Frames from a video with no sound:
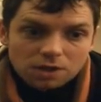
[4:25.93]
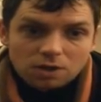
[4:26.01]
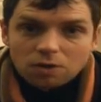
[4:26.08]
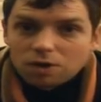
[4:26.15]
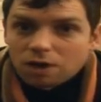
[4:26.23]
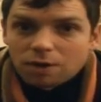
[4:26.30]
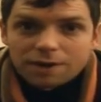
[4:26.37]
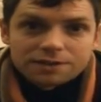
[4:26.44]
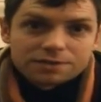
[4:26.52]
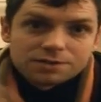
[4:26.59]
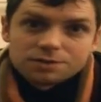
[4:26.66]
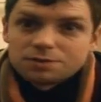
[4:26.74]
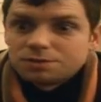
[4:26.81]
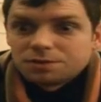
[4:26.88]
or going
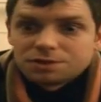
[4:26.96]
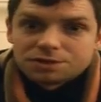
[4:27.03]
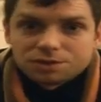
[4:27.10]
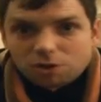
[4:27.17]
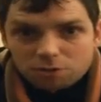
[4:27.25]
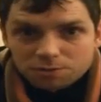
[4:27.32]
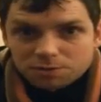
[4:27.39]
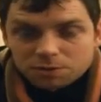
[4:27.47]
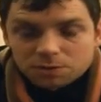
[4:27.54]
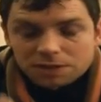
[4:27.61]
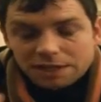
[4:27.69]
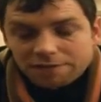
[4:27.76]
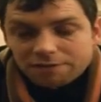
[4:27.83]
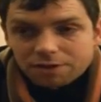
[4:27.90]
to the shops or
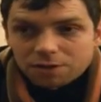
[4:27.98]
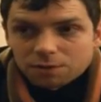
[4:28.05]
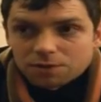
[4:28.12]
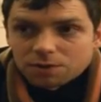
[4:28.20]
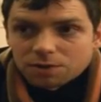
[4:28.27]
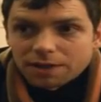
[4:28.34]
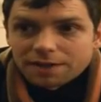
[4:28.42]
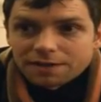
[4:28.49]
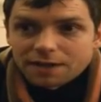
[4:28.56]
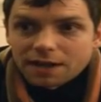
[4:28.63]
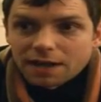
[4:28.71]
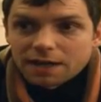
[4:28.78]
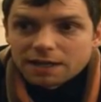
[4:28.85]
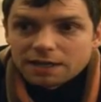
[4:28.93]
whatever you would do that
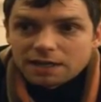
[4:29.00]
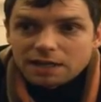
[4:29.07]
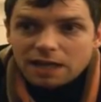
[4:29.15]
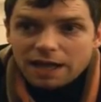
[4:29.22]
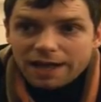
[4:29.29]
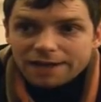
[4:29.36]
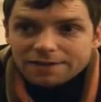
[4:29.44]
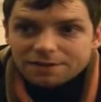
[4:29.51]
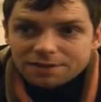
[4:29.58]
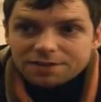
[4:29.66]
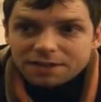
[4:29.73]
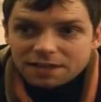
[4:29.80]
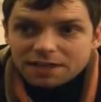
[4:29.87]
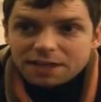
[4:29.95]
day and
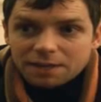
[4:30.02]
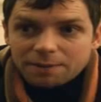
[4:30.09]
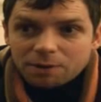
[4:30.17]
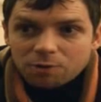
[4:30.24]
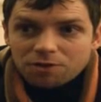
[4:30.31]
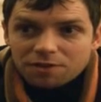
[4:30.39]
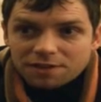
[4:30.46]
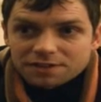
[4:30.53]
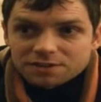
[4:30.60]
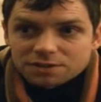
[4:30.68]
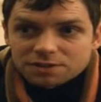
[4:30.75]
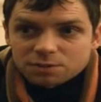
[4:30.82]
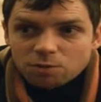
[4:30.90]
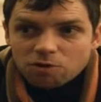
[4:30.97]
thinking about all the things
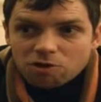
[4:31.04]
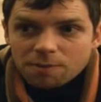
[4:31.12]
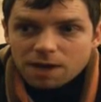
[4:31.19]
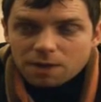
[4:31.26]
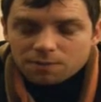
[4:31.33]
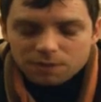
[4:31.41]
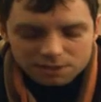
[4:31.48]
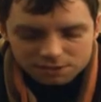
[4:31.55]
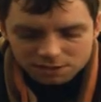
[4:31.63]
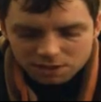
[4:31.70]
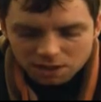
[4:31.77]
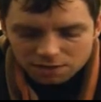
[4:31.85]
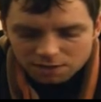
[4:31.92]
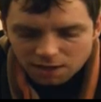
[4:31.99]
got to worry about.
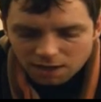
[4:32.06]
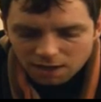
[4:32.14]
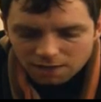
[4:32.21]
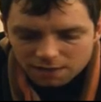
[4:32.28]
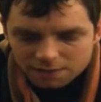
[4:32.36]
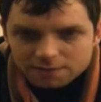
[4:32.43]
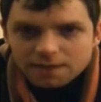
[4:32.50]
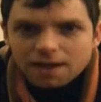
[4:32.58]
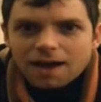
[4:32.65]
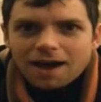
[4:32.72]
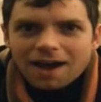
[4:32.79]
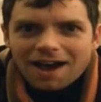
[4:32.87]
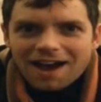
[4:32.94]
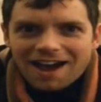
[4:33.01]
Start the day like this.
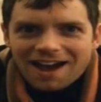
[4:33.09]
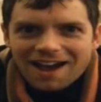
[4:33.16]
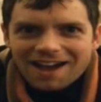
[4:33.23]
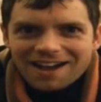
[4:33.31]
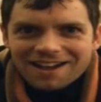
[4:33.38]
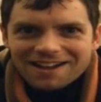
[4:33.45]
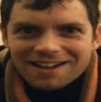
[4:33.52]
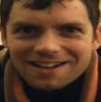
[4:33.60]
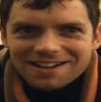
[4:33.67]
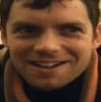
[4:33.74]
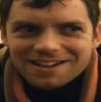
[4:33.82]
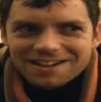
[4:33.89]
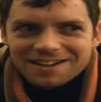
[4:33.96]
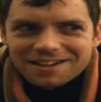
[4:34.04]
Ah,
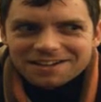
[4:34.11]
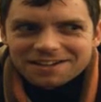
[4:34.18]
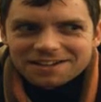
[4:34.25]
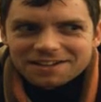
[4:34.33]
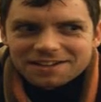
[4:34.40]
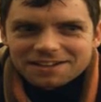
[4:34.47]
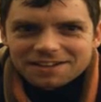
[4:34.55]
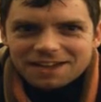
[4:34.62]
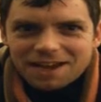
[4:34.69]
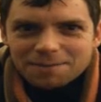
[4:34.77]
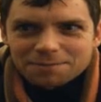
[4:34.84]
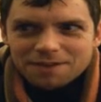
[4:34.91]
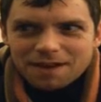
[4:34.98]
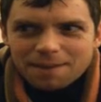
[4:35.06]

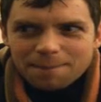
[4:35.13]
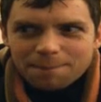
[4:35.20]
game time.